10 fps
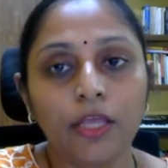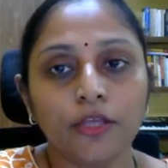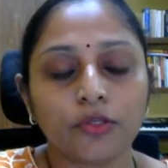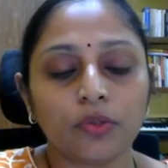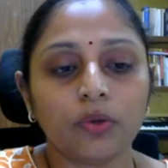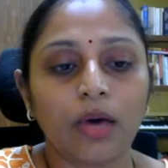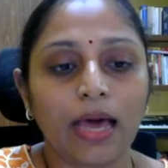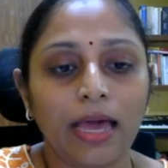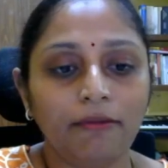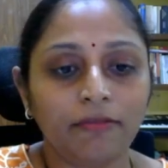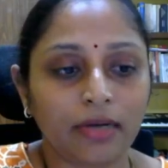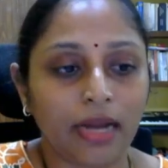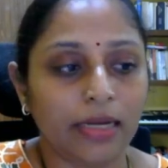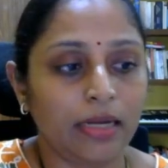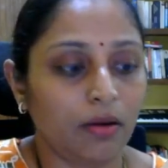So I have
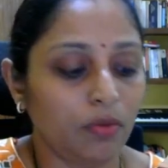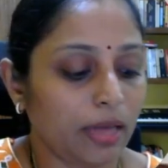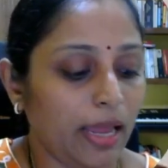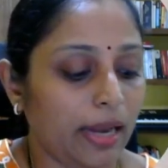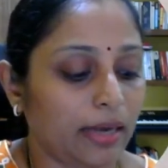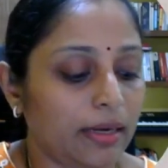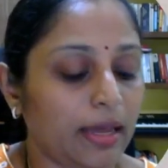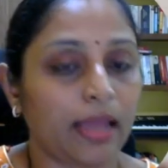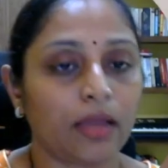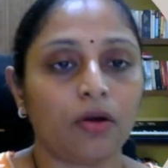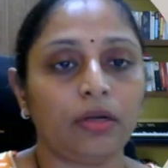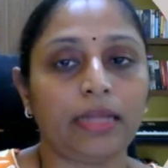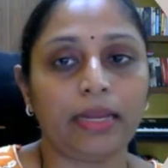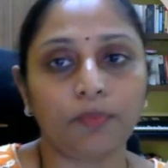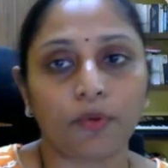tried out and I got
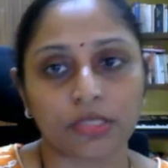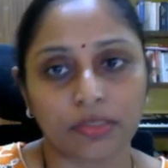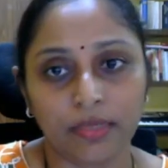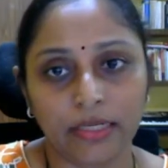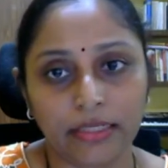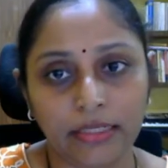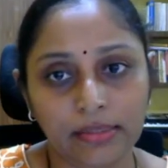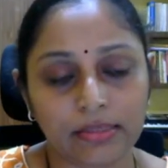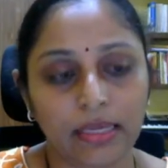10 possibilities,